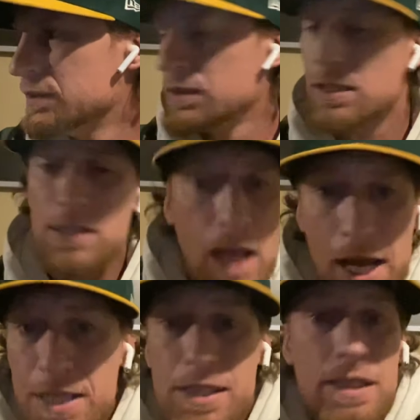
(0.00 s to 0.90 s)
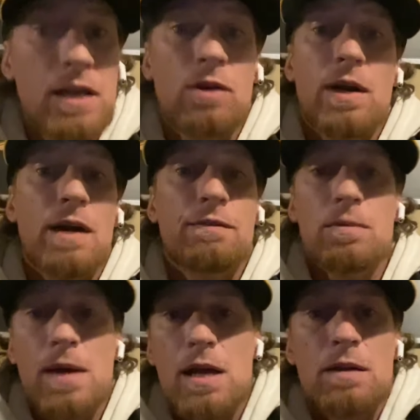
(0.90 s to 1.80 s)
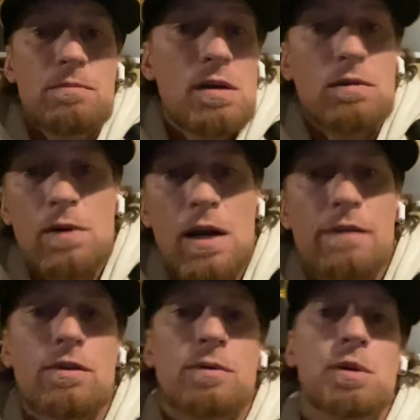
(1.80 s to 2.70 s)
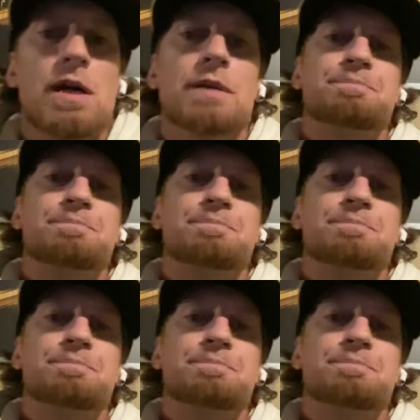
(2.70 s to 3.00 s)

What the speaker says: His legacy or whatever but whatever. But